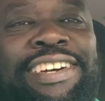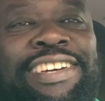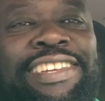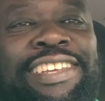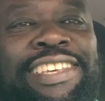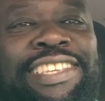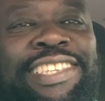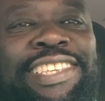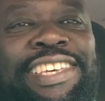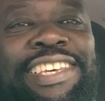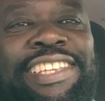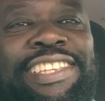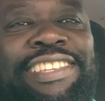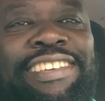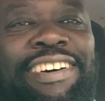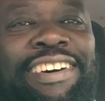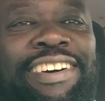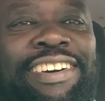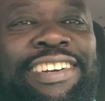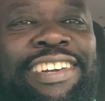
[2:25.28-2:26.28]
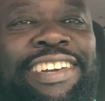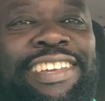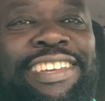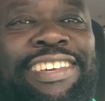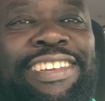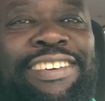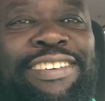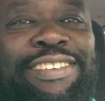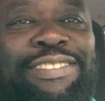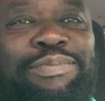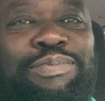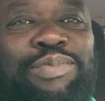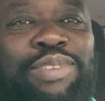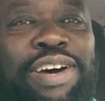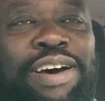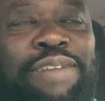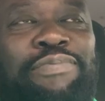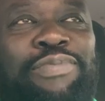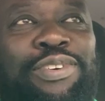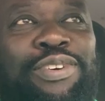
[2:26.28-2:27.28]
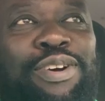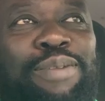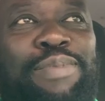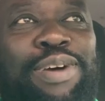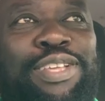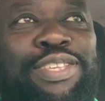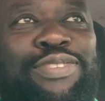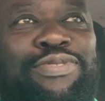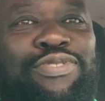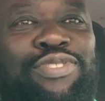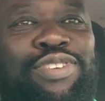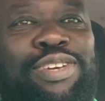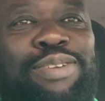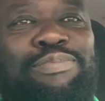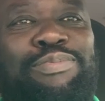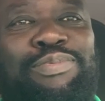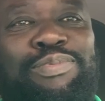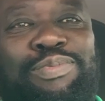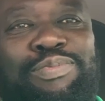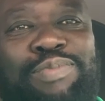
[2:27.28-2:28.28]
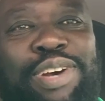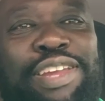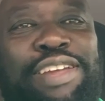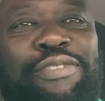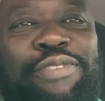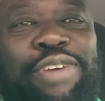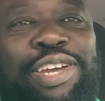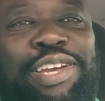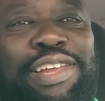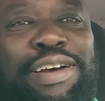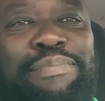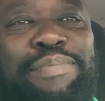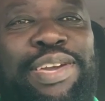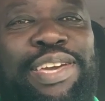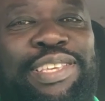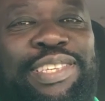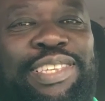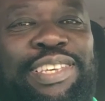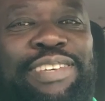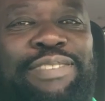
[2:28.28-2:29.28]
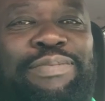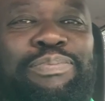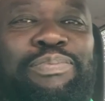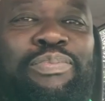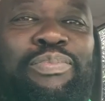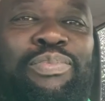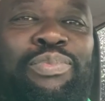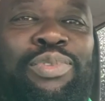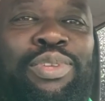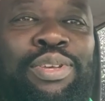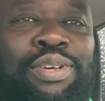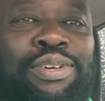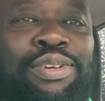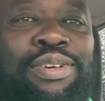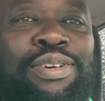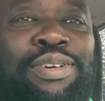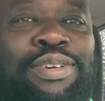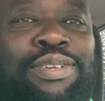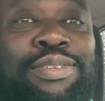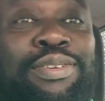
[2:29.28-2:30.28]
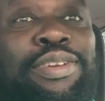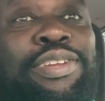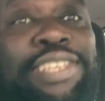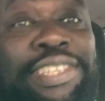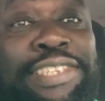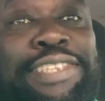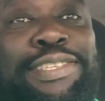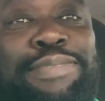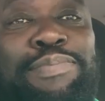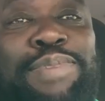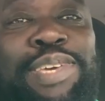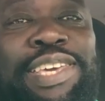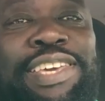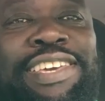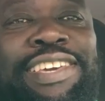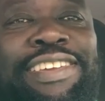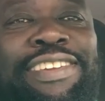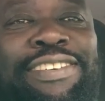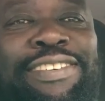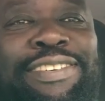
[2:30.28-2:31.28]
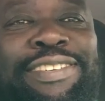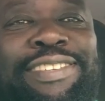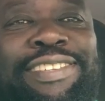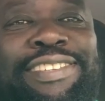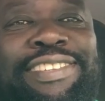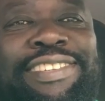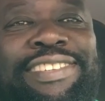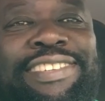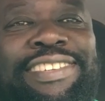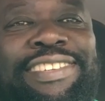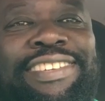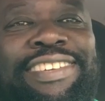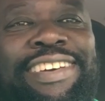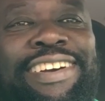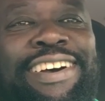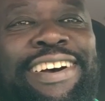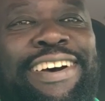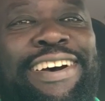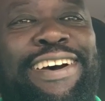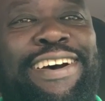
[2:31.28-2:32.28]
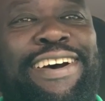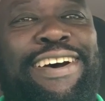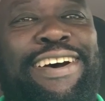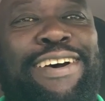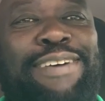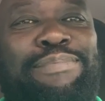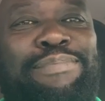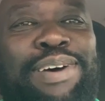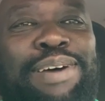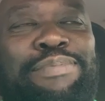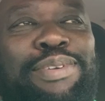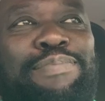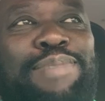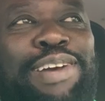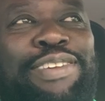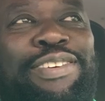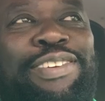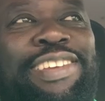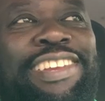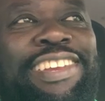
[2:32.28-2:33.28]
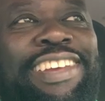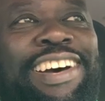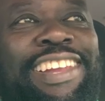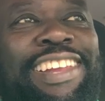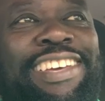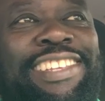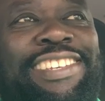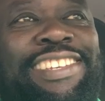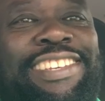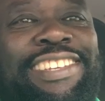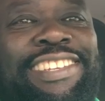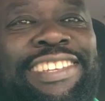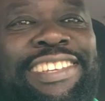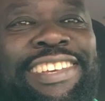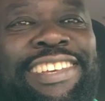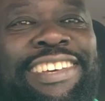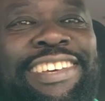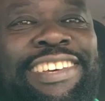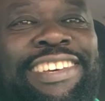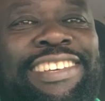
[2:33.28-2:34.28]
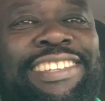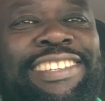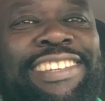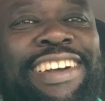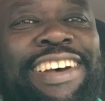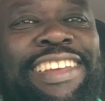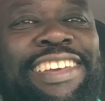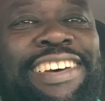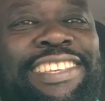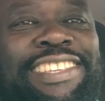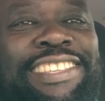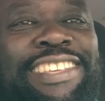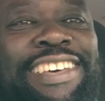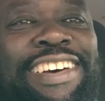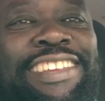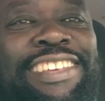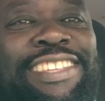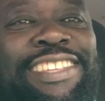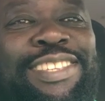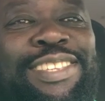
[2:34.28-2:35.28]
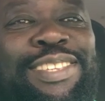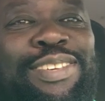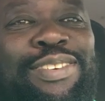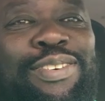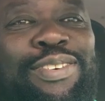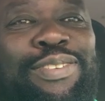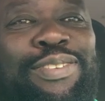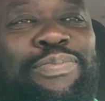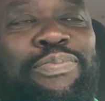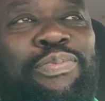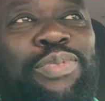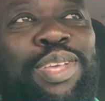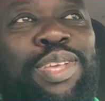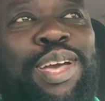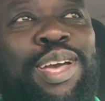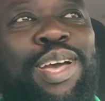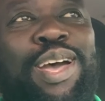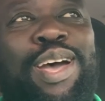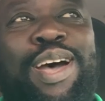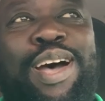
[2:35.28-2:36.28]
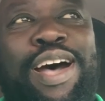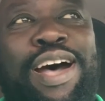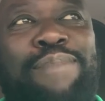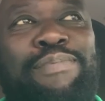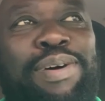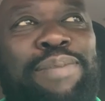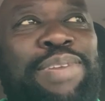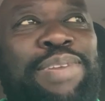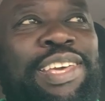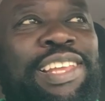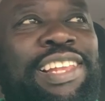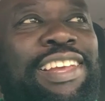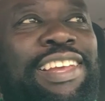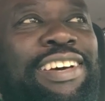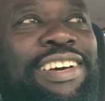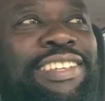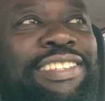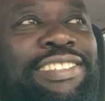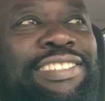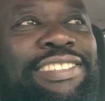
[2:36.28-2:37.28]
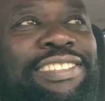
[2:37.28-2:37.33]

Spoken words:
the scene talking, I haven't come on screen on a regular basis. So this is me, I'm the man with the knowledge, the understanding. So I'm a builder,